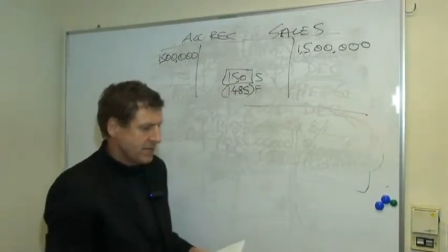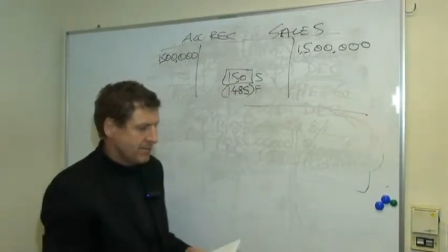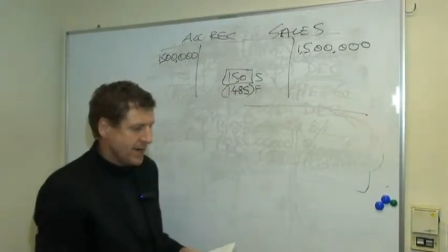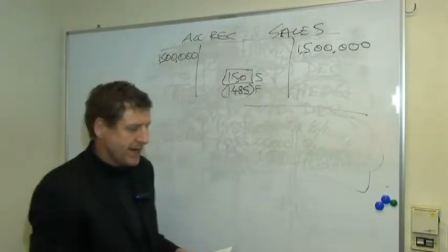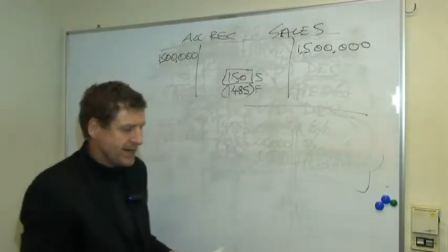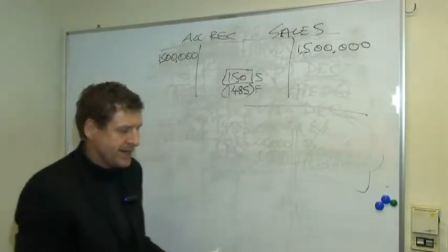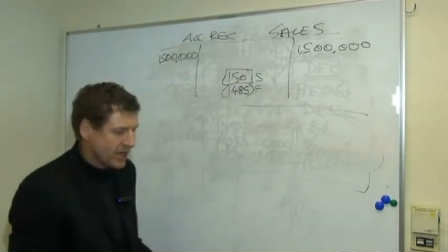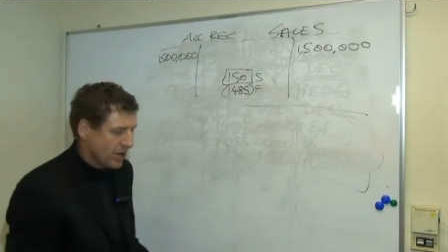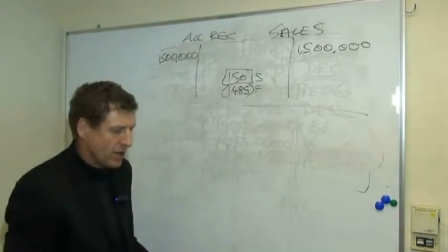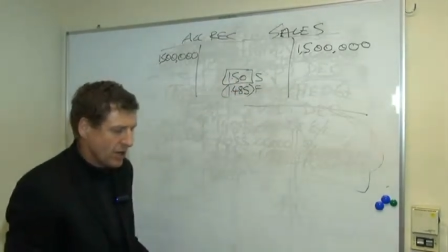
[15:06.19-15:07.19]

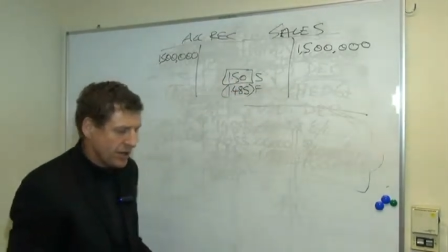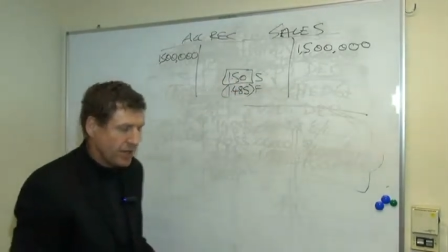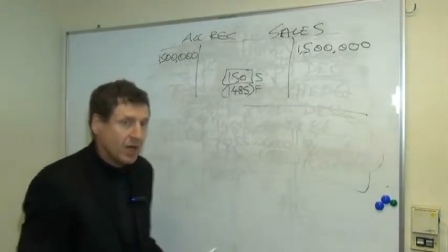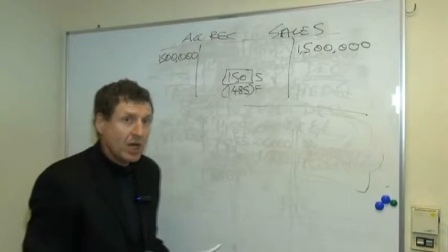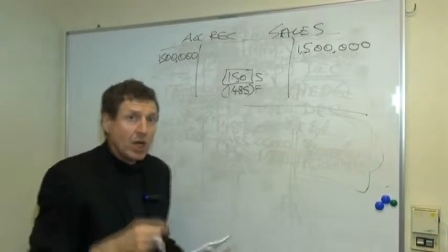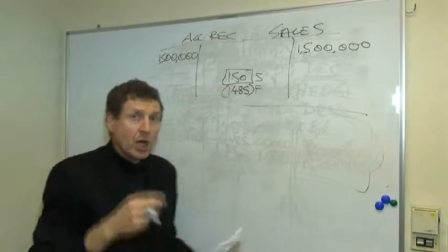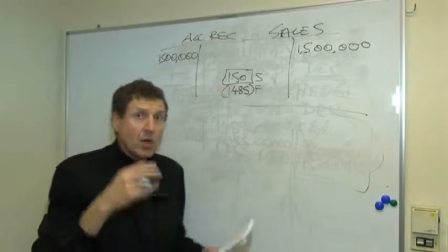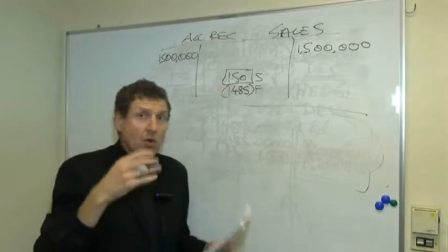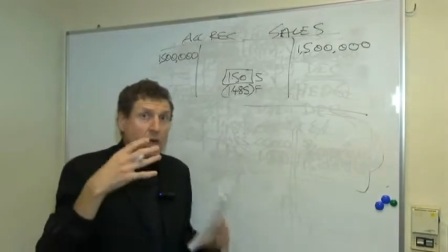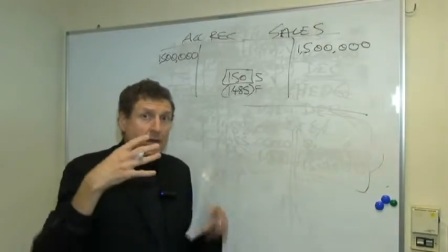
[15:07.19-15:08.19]
depending on
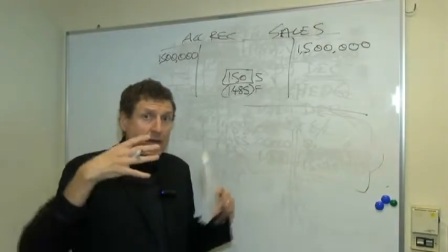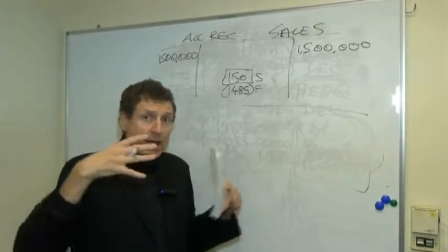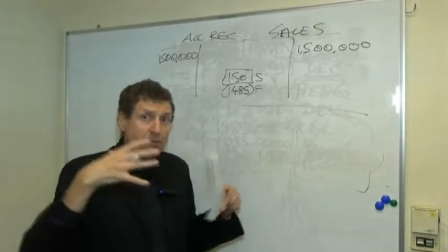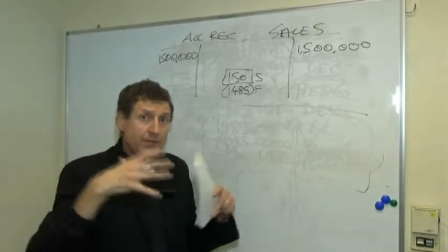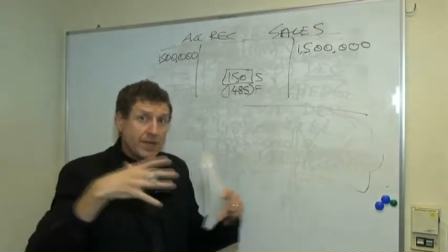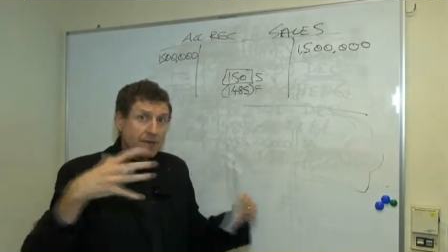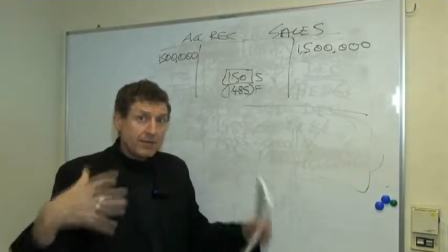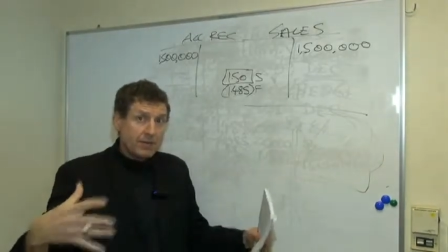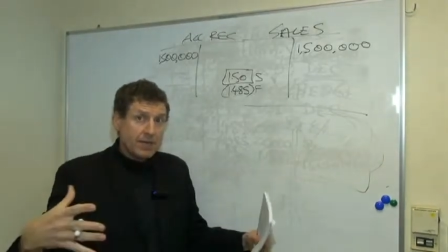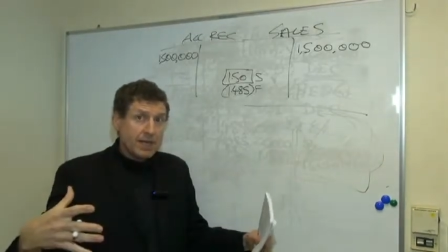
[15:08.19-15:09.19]
how big
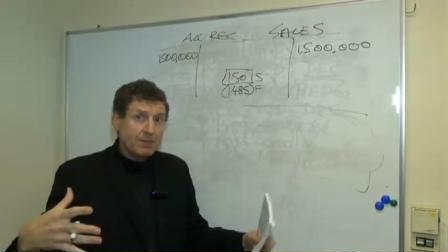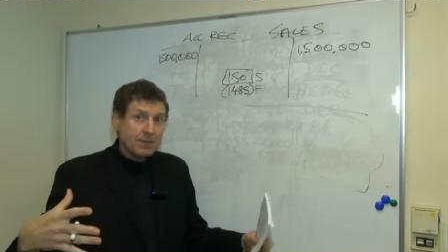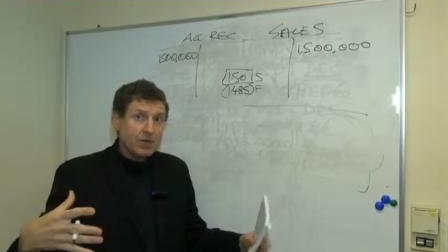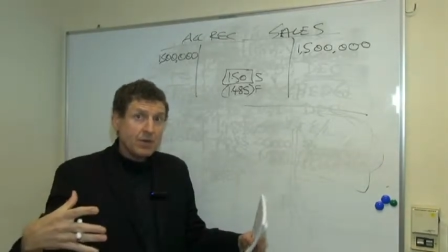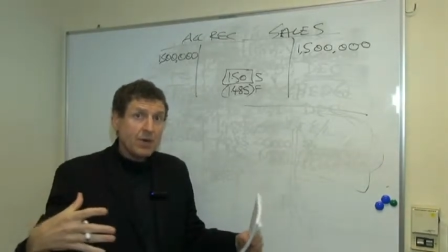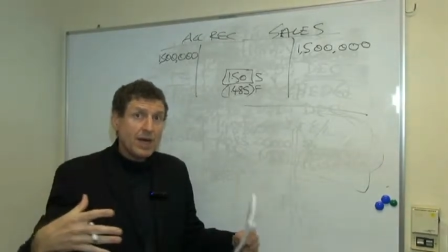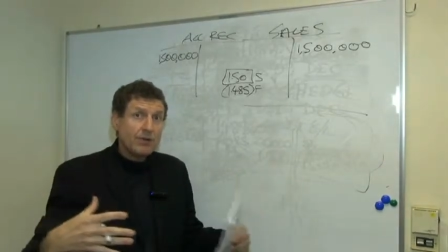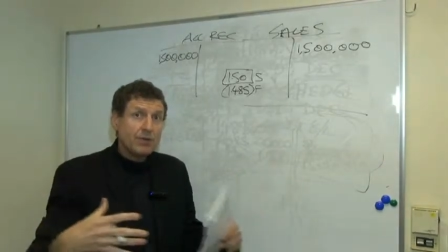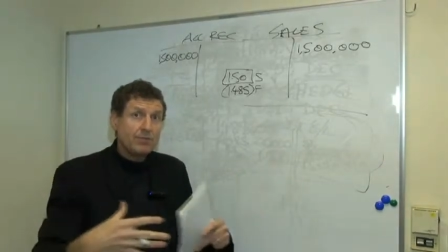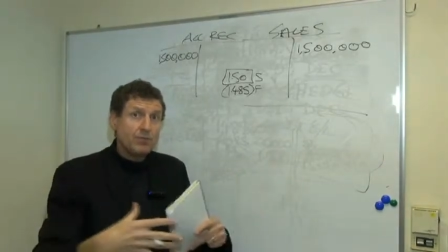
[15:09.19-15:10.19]
a company you
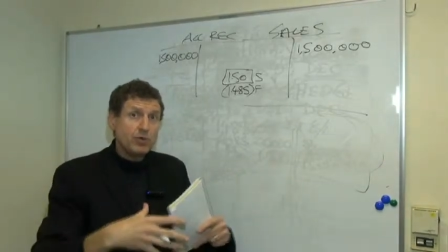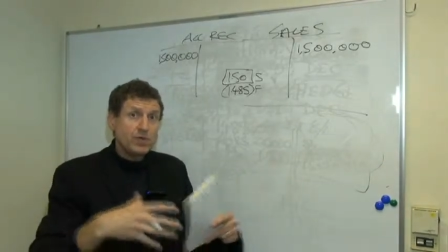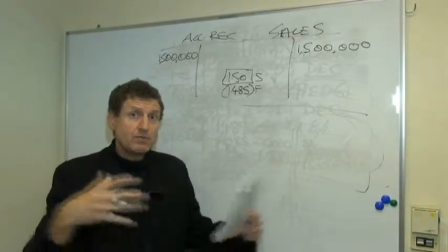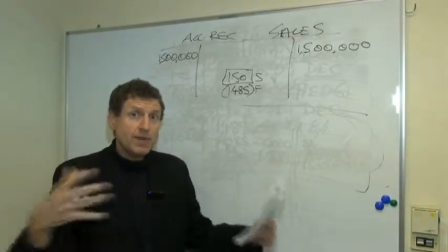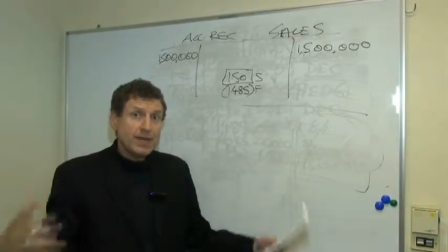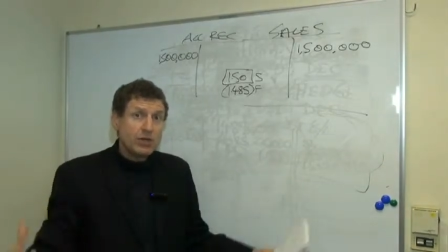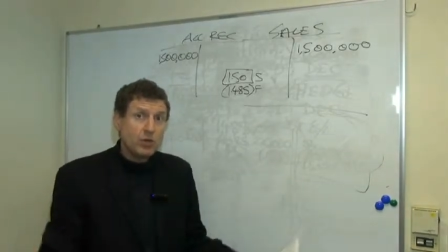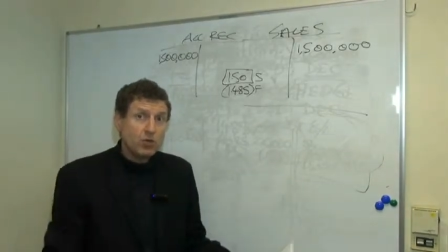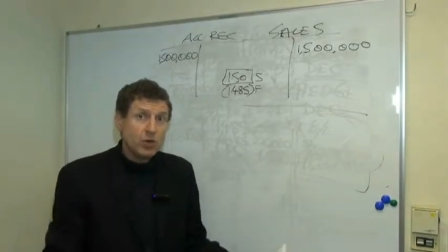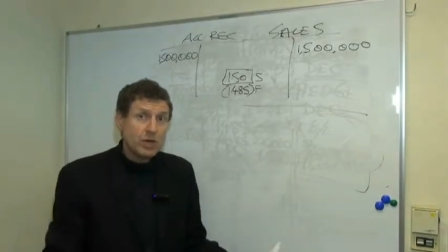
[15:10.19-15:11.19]
are and which
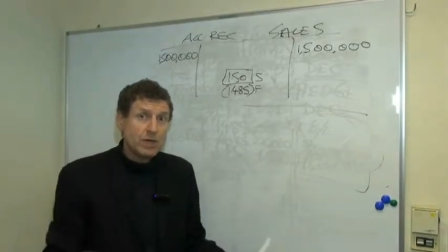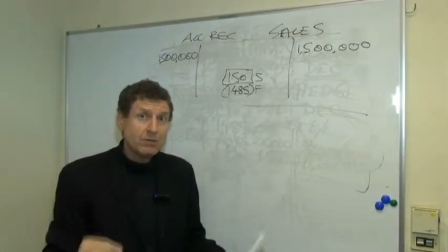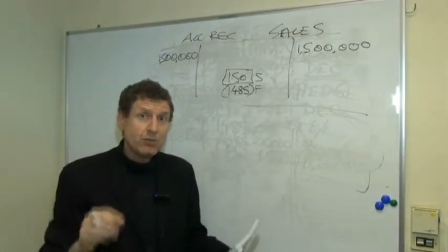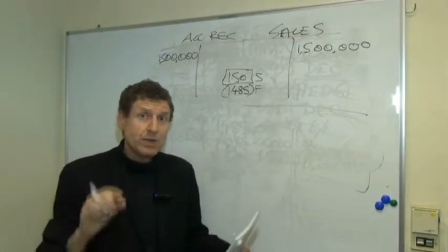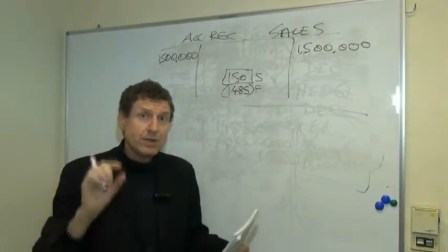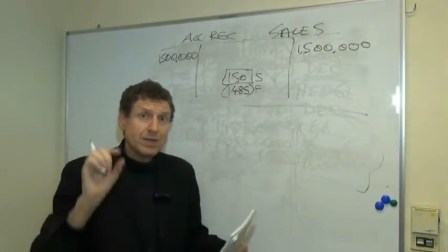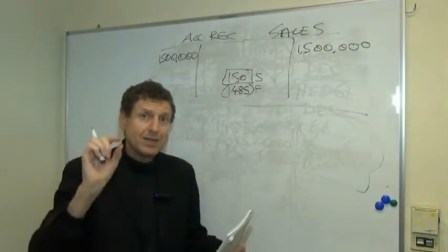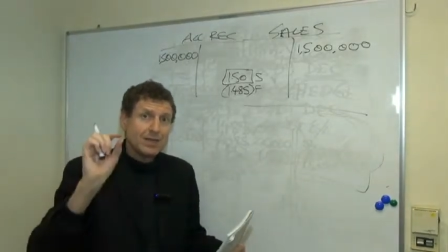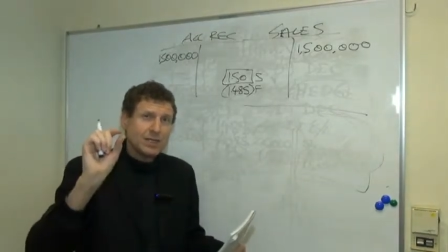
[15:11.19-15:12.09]
bank you're working with.